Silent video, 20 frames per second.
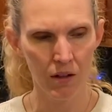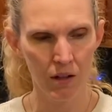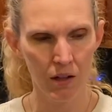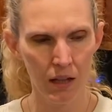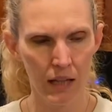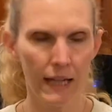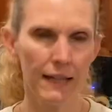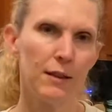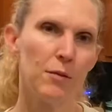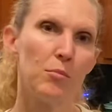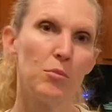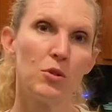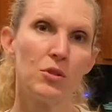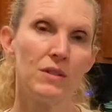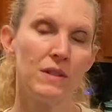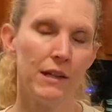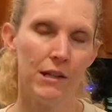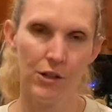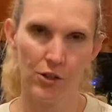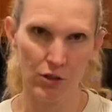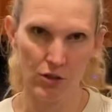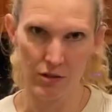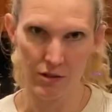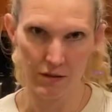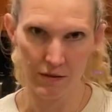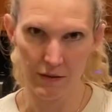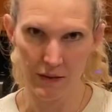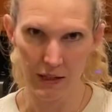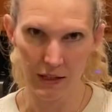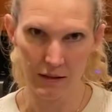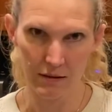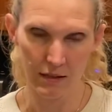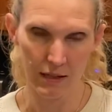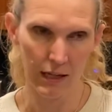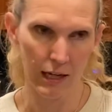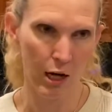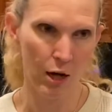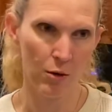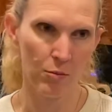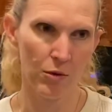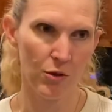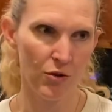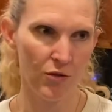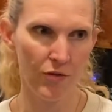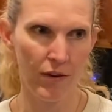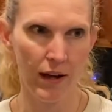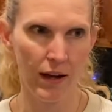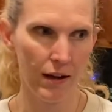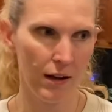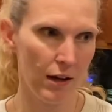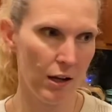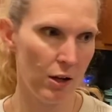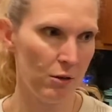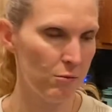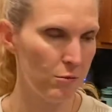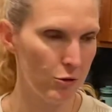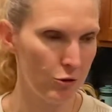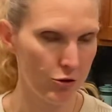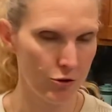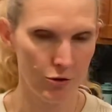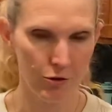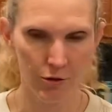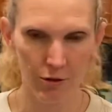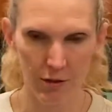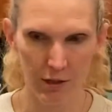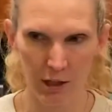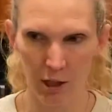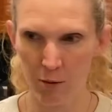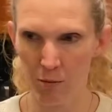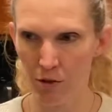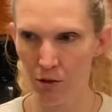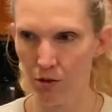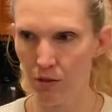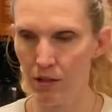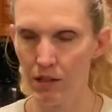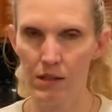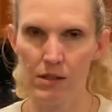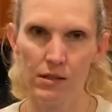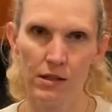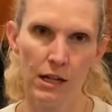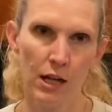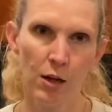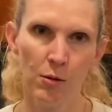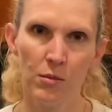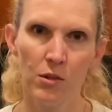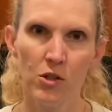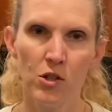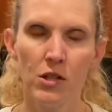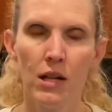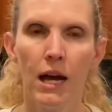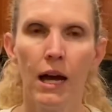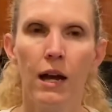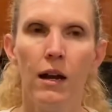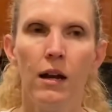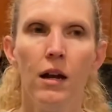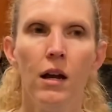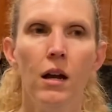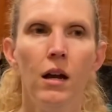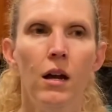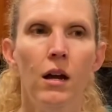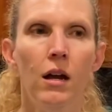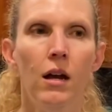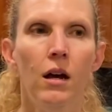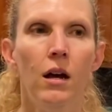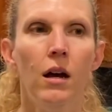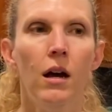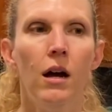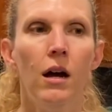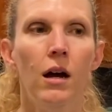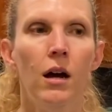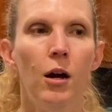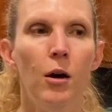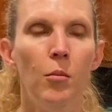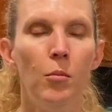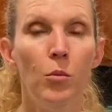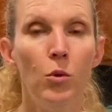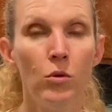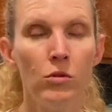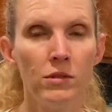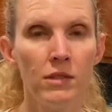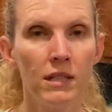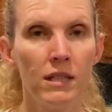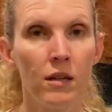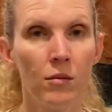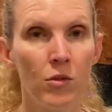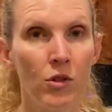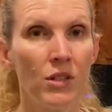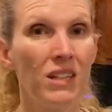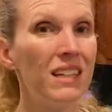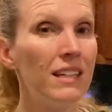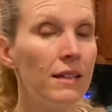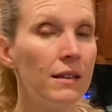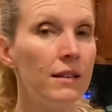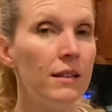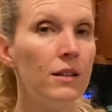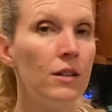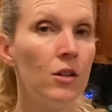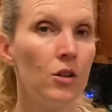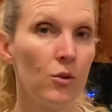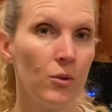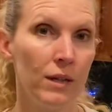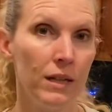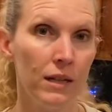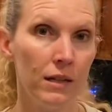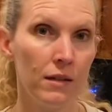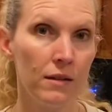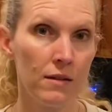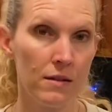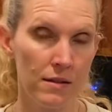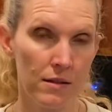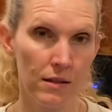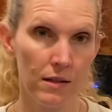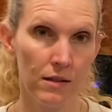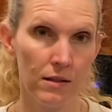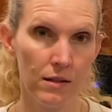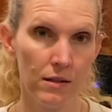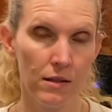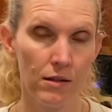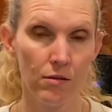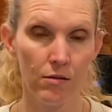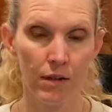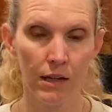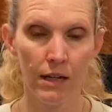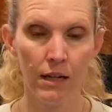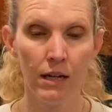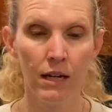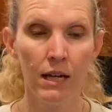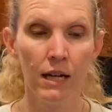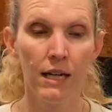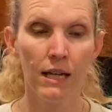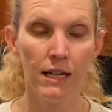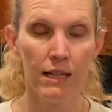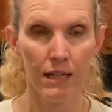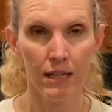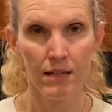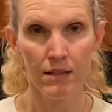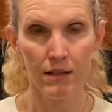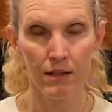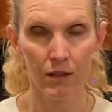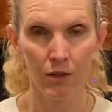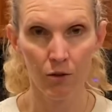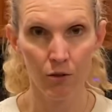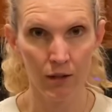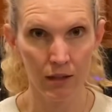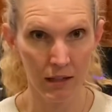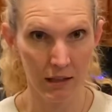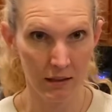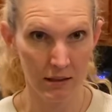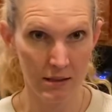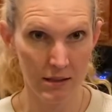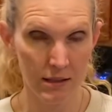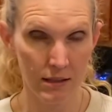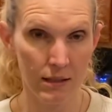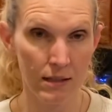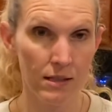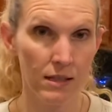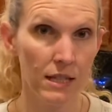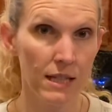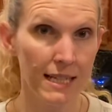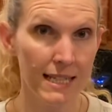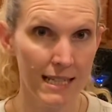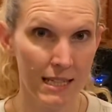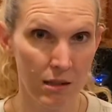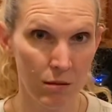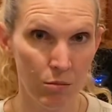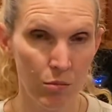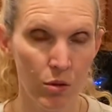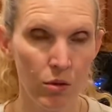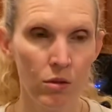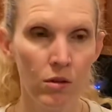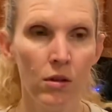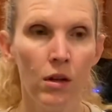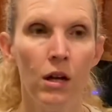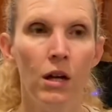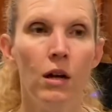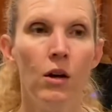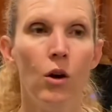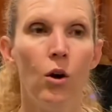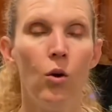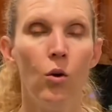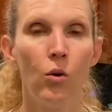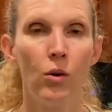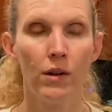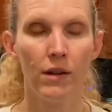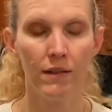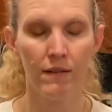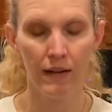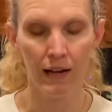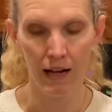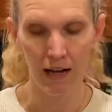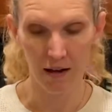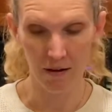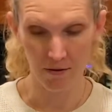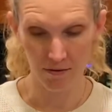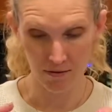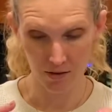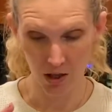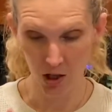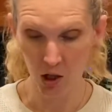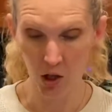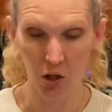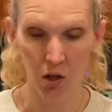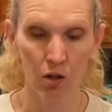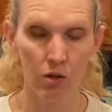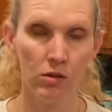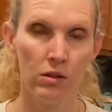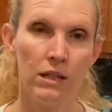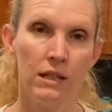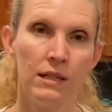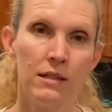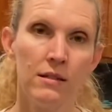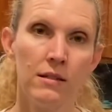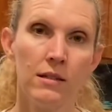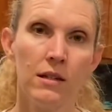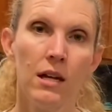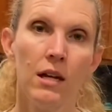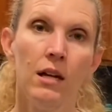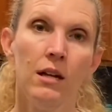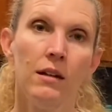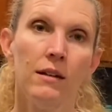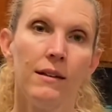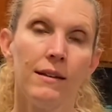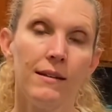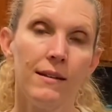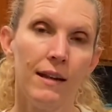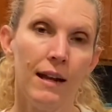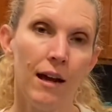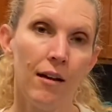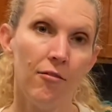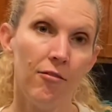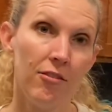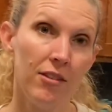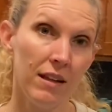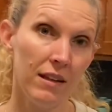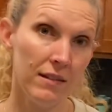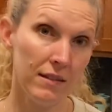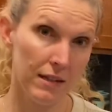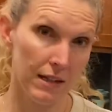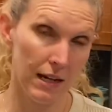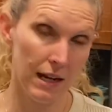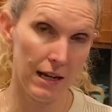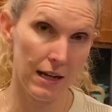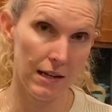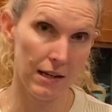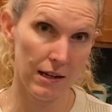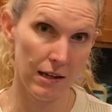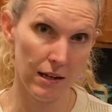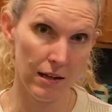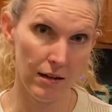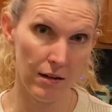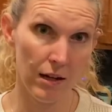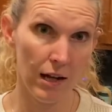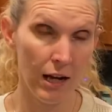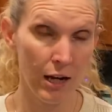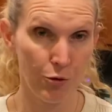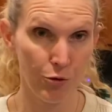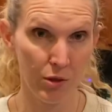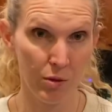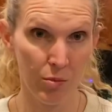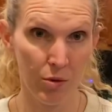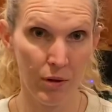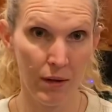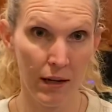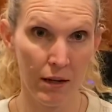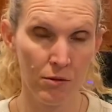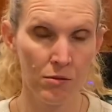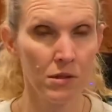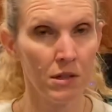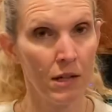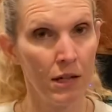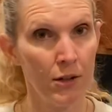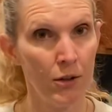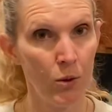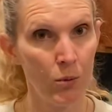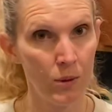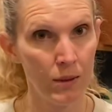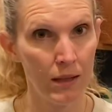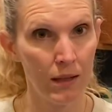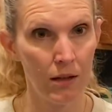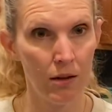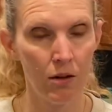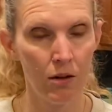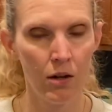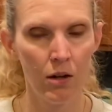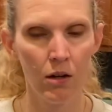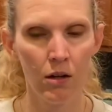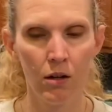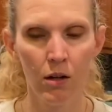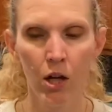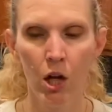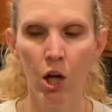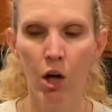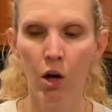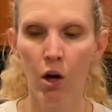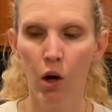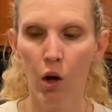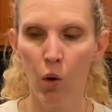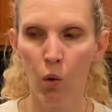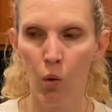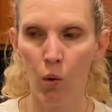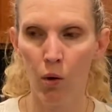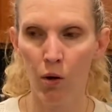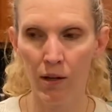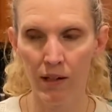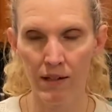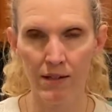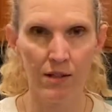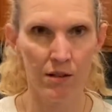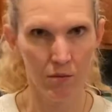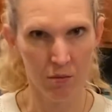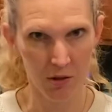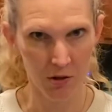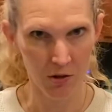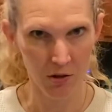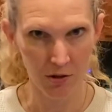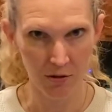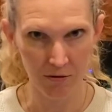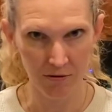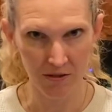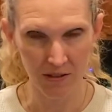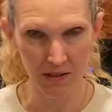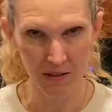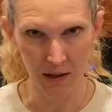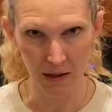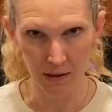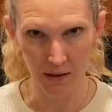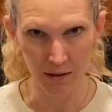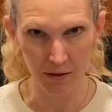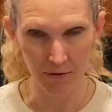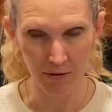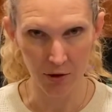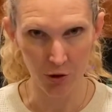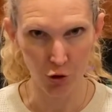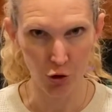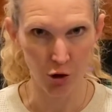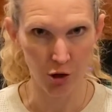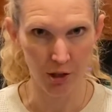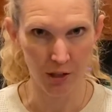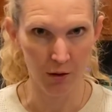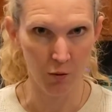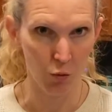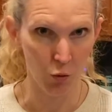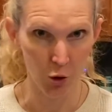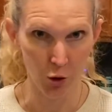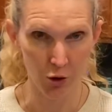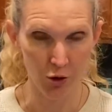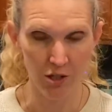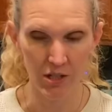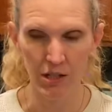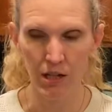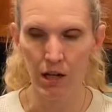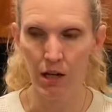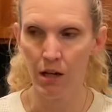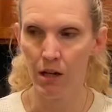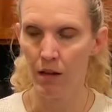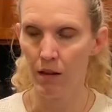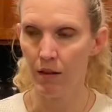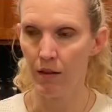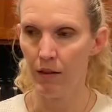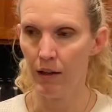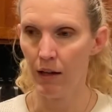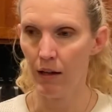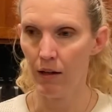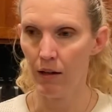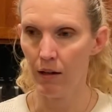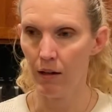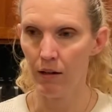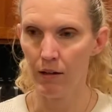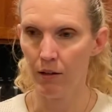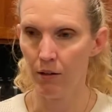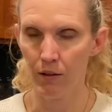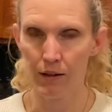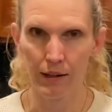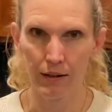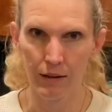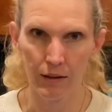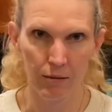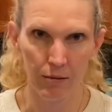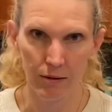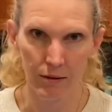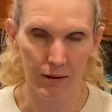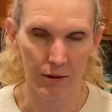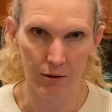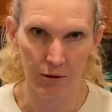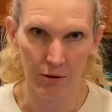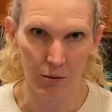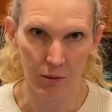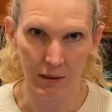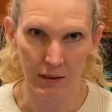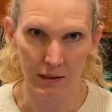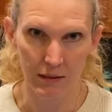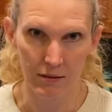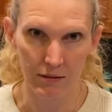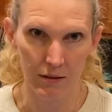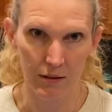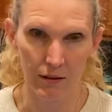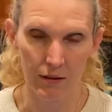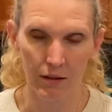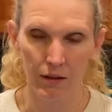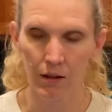like the percentages of things, like how much fat and how much sugar and how much this and how much that. Mostly I'm looking at the ingredients list, right? Is the ingredients list simple, or does it have a long list? Does it have things that I can actually pronounce and I know what they are? Or is it a bunch of scientific jargon words that, like, I really don't know what these are?